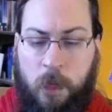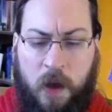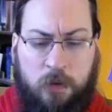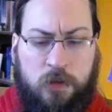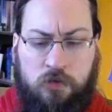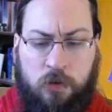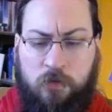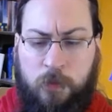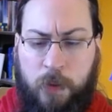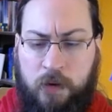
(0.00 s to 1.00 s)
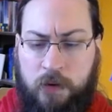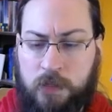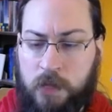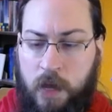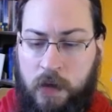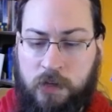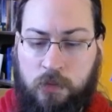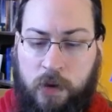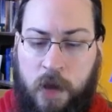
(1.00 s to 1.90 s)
I was controlled from Paris. I had to ring